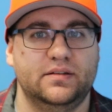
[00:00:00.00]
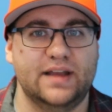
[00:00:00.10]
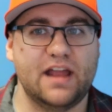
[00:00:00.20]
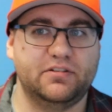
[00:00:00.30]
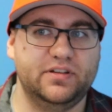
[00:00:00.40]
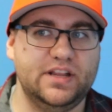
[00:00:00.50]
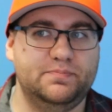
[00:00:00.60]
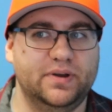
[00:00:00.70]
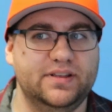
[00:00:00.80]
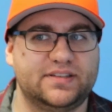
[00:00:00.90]
Not really,
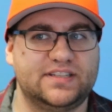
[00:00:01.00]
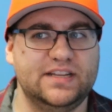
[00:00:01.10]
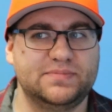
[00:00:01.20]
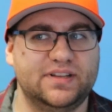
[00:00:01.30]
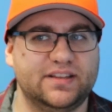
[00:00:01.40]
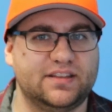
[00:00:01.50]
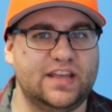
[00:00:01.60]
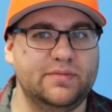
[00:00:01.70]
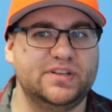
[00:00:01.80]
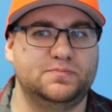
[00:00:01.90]
but it seems like
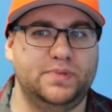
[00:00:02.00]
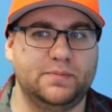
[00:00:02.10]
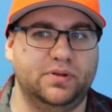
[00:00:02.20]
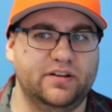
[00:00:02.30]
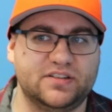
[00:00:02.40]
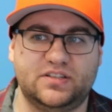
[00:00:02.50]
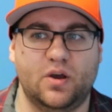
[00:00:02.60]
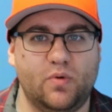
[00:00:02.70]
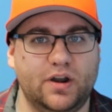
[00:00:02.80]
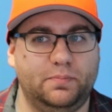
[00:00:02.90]
gaming's big players
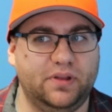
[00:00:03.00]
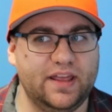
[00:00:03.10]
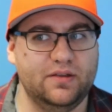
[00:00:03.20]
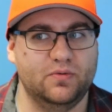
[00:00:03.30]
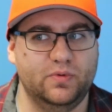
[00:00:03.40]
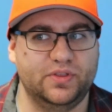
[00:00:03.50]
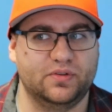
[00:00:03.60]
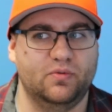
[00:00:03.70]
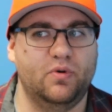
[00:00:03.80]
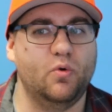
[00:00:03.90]
don't want to play with
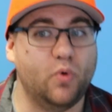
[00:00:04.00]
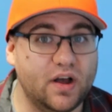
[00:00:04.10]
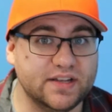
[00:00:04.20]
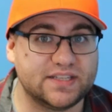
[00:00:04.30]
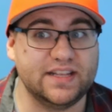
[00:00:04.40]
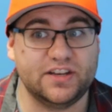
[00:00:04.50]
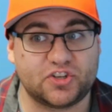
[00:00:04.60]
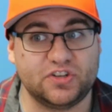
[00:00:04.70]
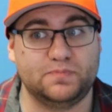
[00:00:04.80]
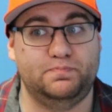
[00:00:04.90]
what was the
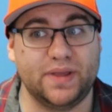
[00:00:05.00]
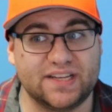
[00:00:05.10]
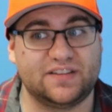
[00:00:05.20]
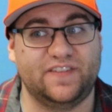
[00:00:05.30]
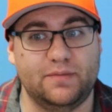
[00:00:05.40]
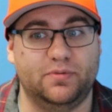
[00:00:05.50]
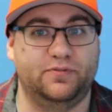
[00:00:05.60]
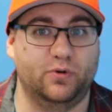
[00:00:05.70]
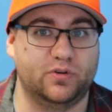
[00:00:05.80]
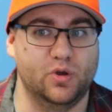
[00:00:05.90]
industry's biggest event
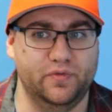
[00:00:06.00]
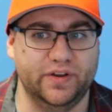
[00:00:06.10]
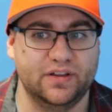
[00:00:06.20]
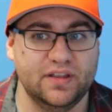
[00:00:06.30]
before COVID.